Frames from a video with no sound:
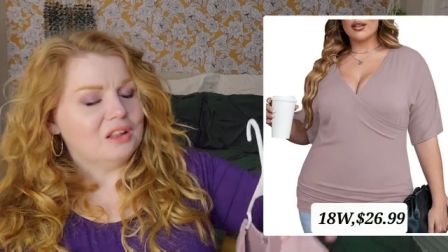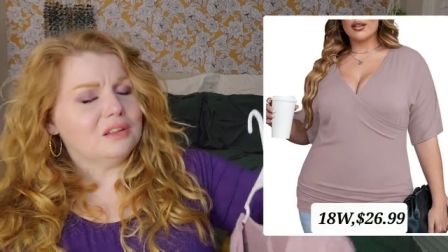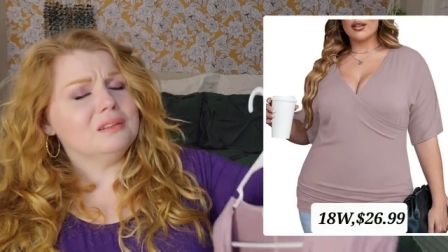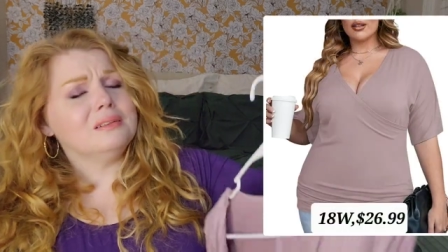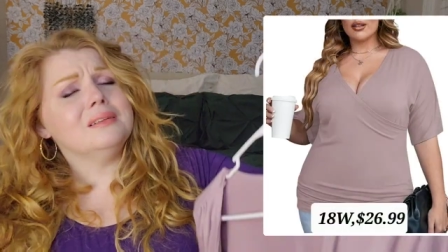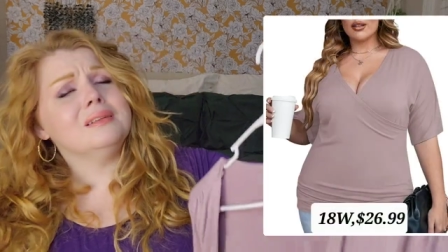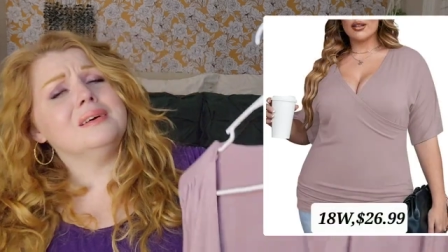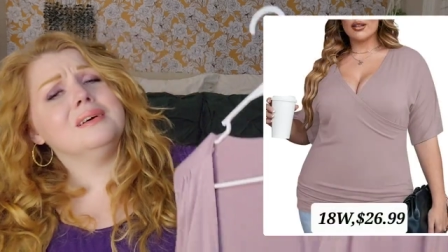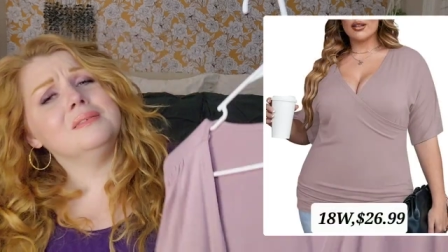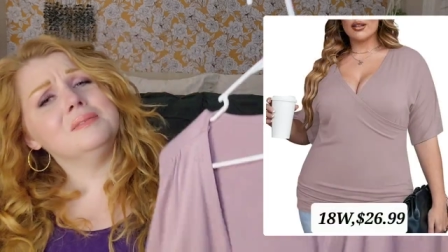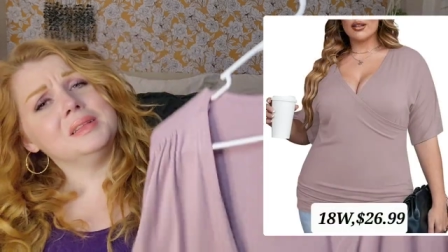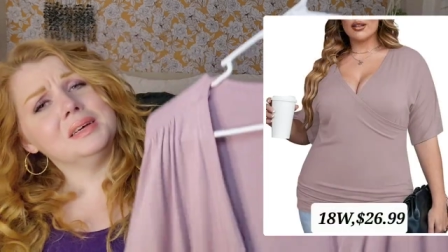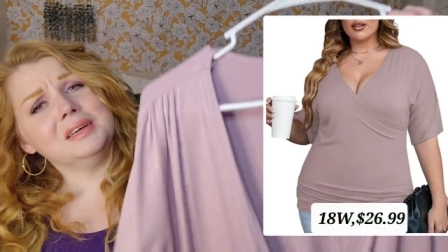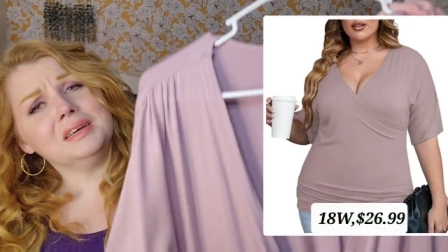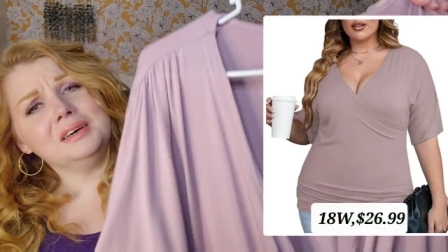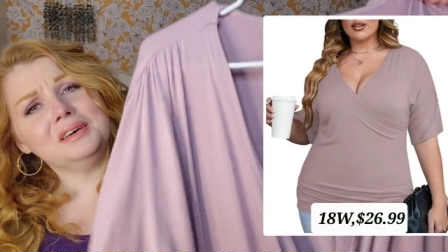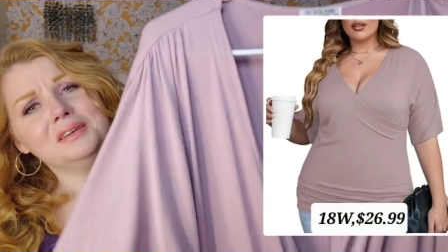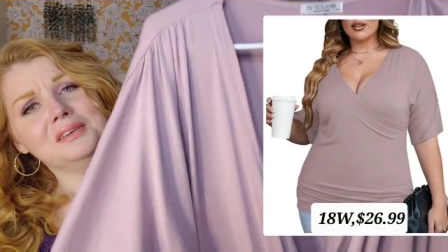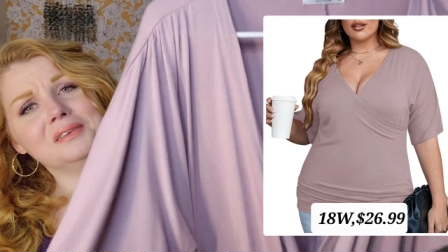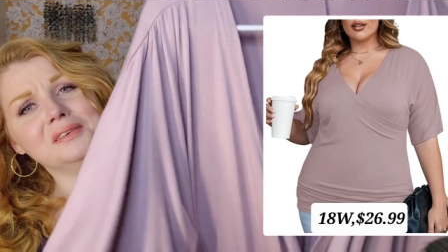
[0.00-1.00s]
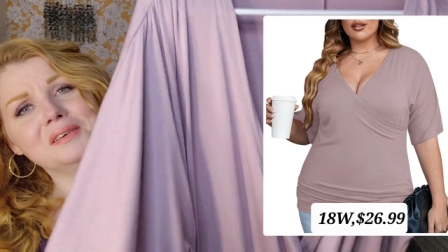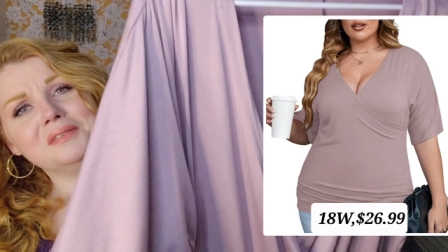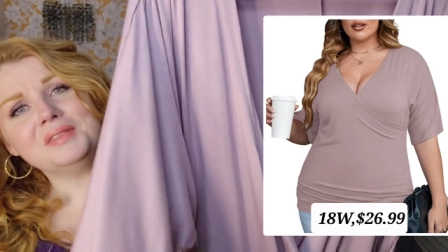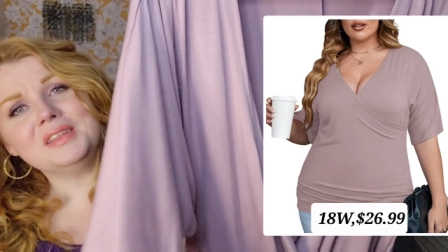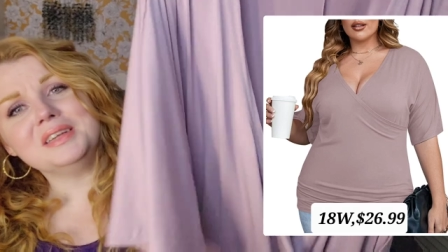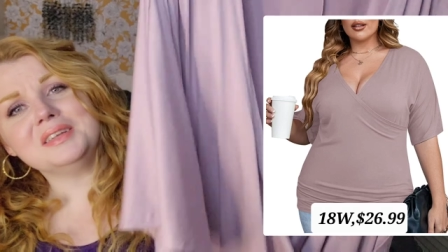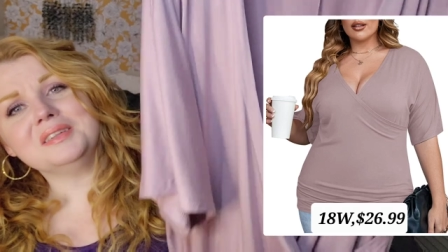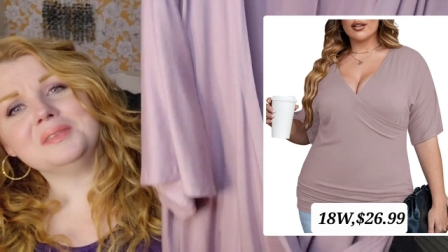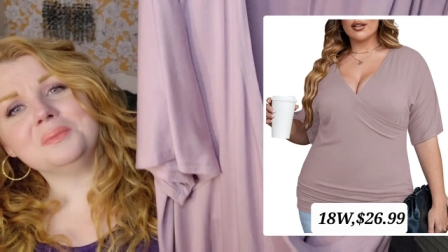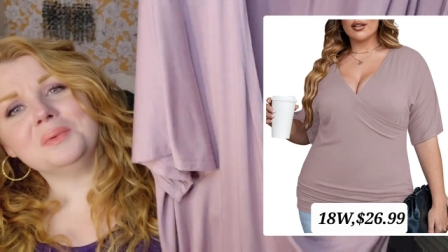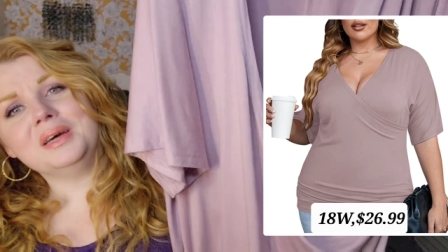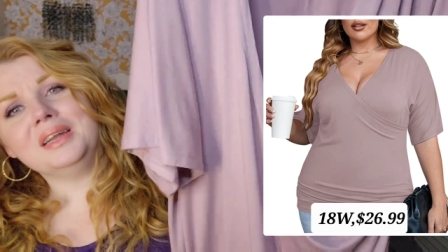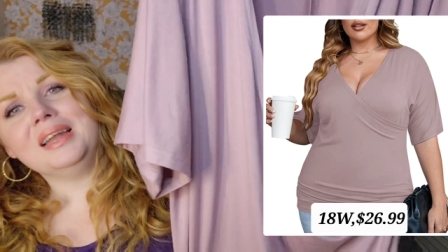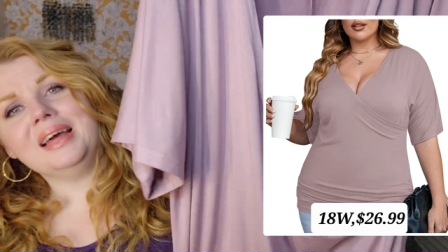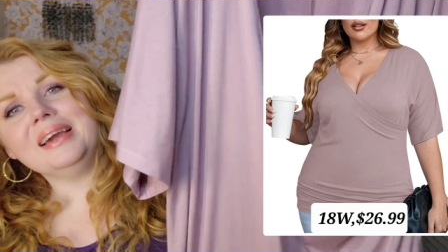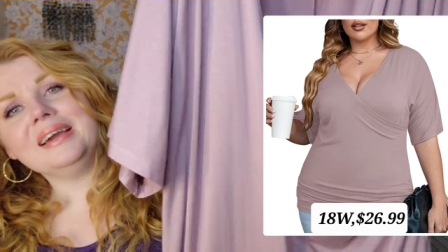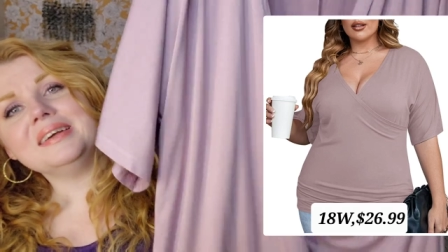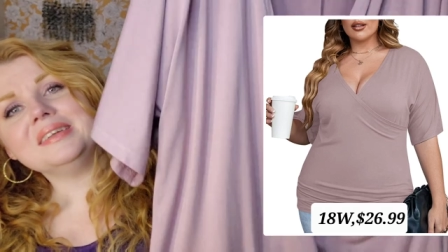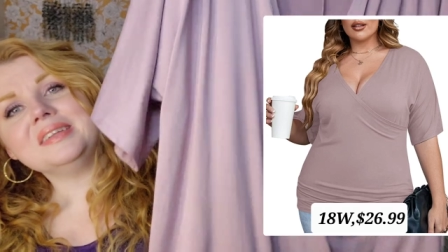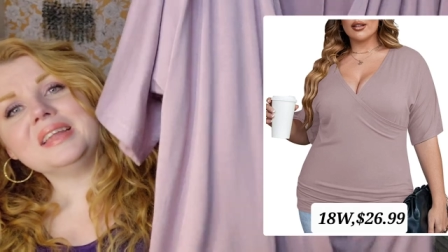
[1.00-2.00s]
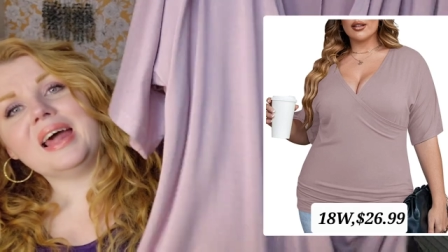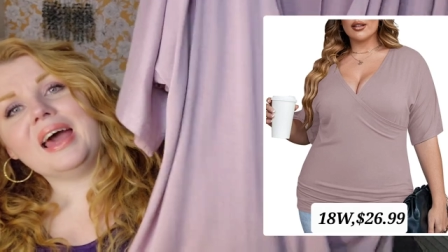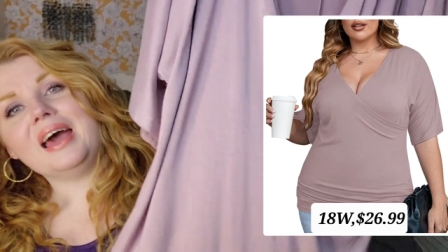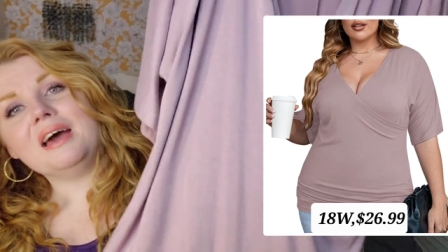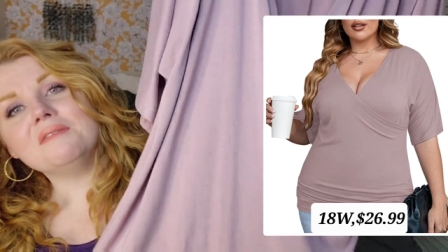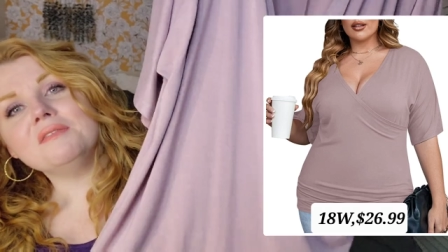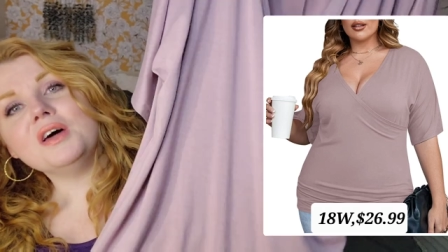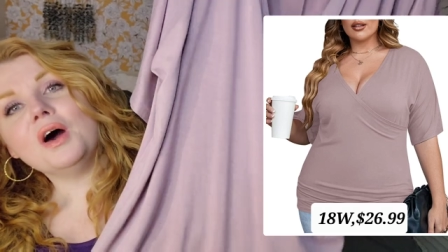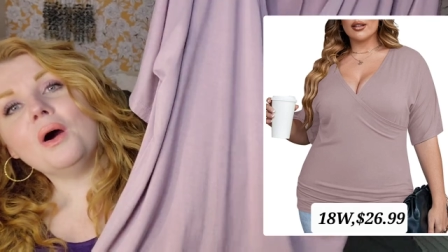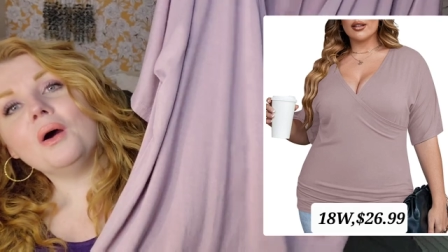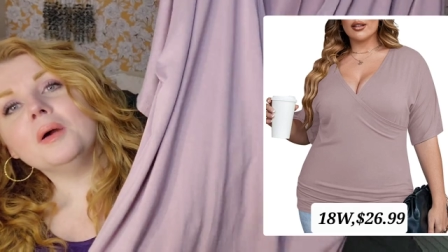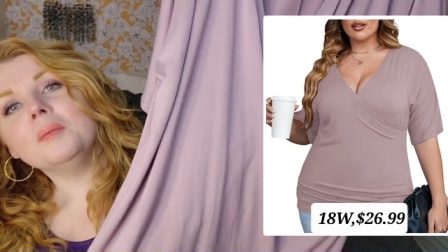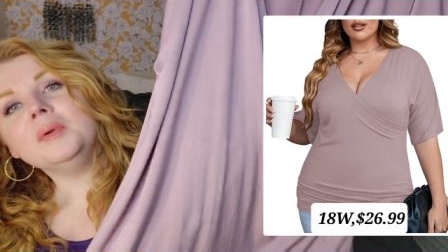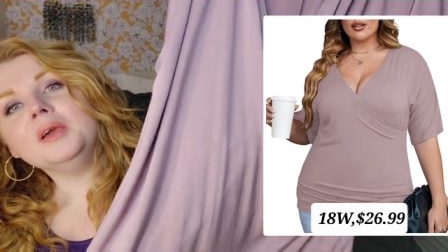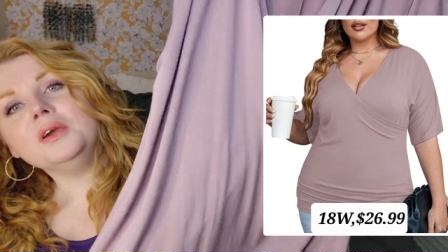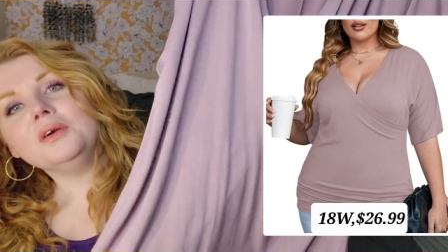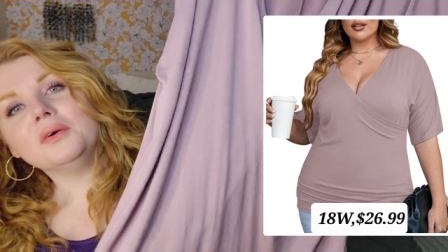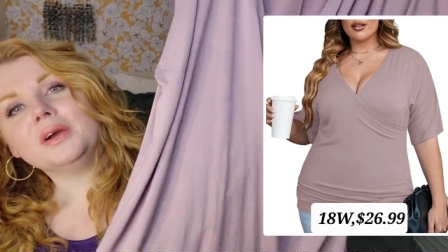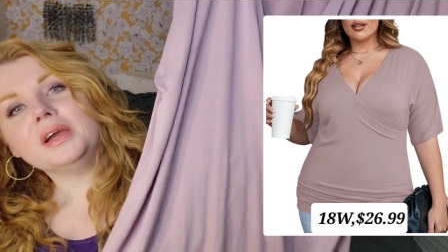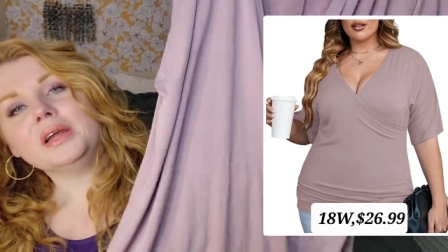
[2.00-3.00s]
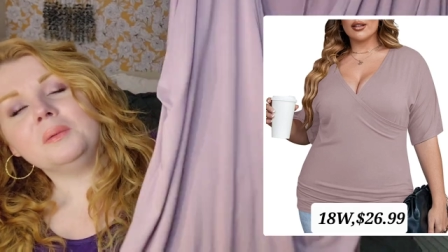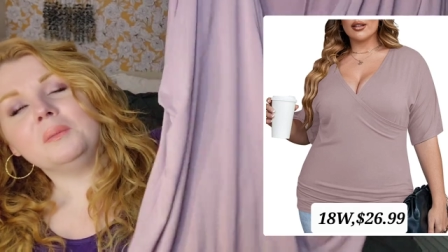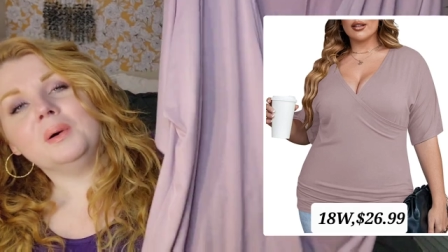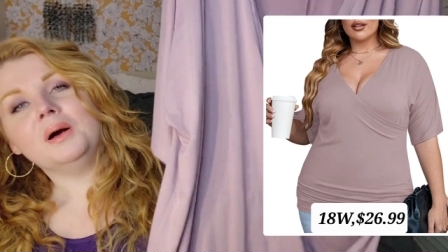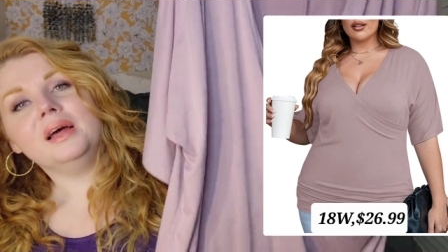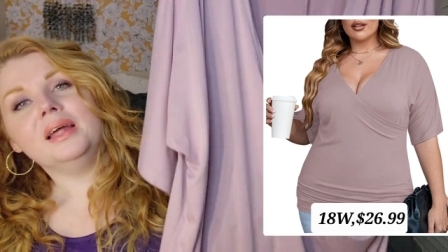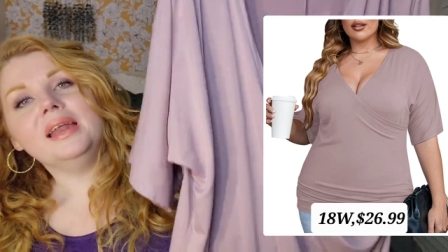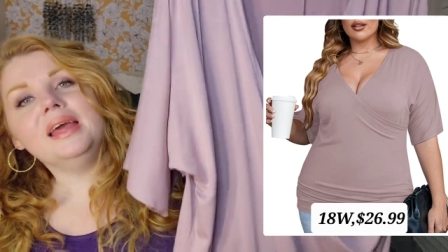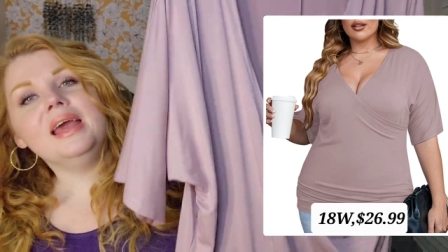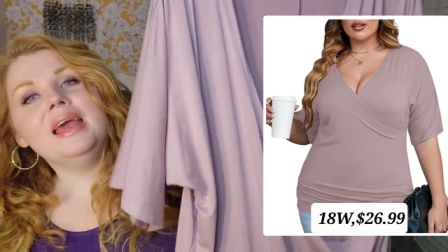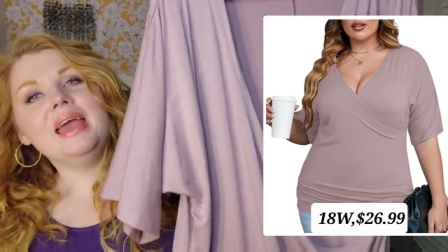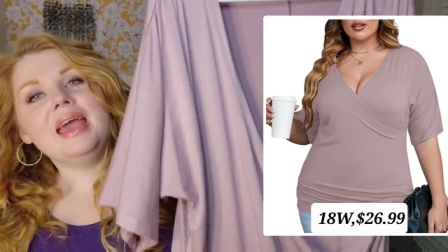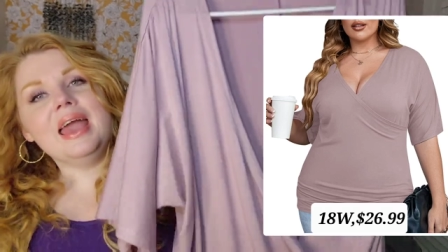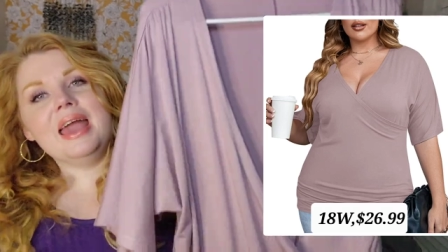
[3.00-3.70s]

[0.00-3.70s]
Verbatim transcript: Love the color of this one. Like I said, I have the army green one,